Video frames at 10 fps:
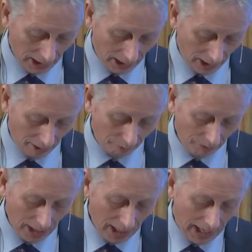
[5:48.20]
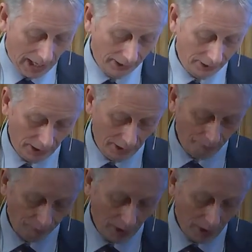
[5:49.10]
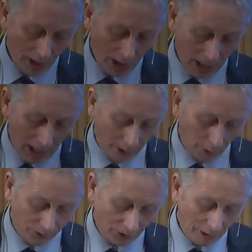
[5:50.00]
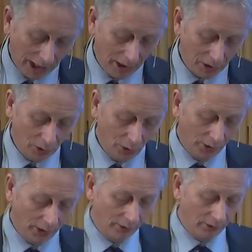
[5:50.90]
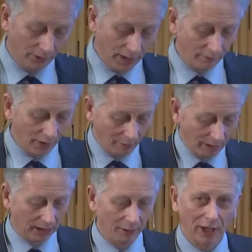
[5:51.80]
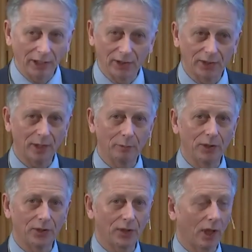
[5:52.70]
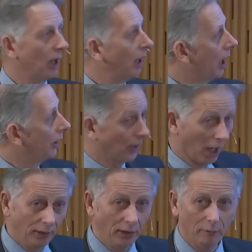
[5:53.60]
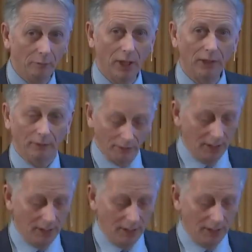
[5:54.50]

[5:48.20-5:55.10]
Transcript: Um, and, uh, and also making sure that the environmental impact assessments uh, are done, but